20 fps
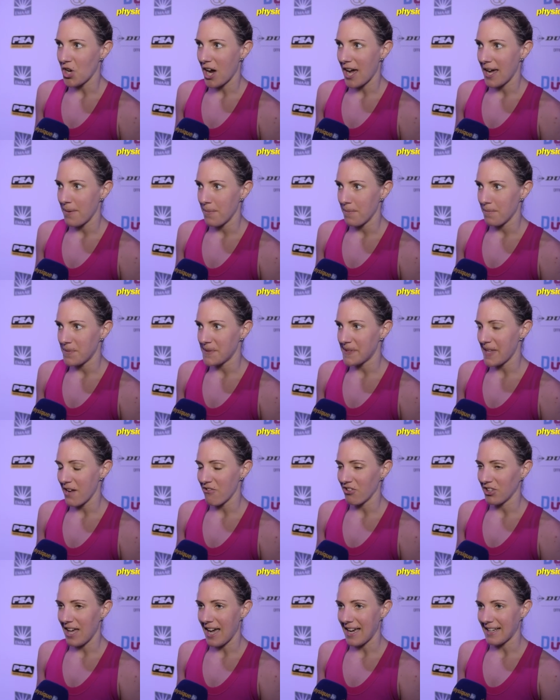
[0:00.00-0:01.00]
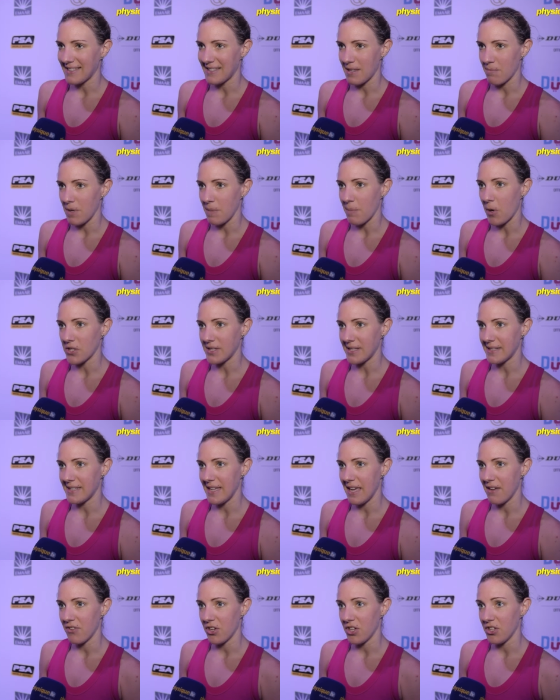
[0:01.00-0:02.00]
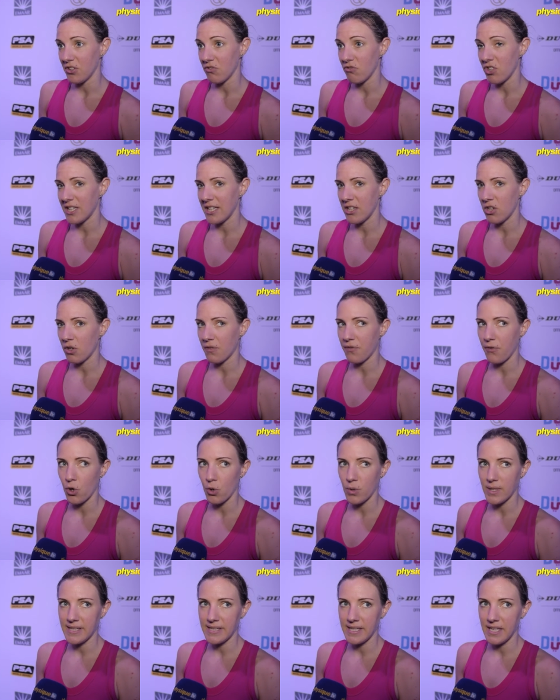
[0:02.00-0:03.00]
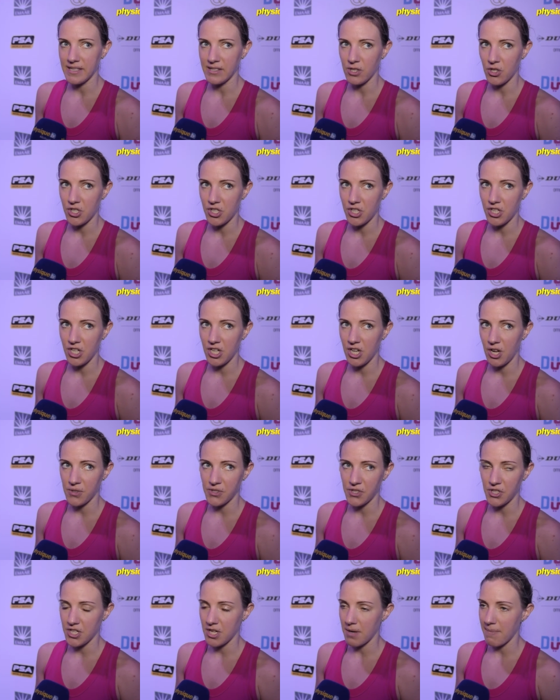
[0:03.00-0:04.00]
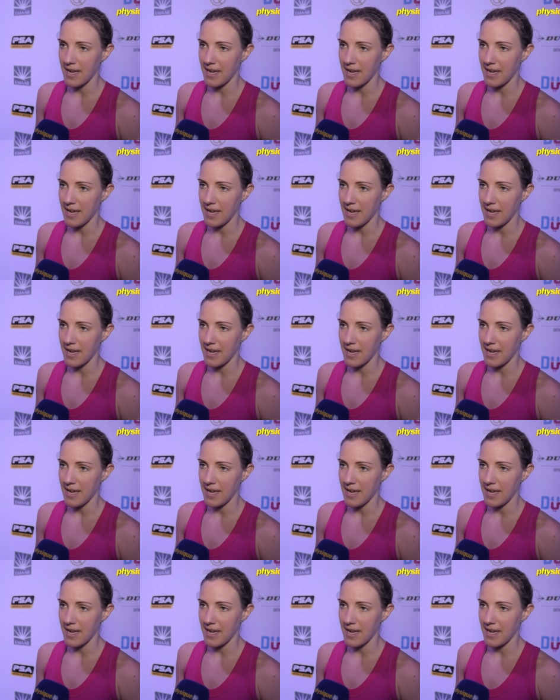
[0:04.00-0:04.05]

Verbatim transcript: try and stay relaxed and be positive and really look forward to such you know such an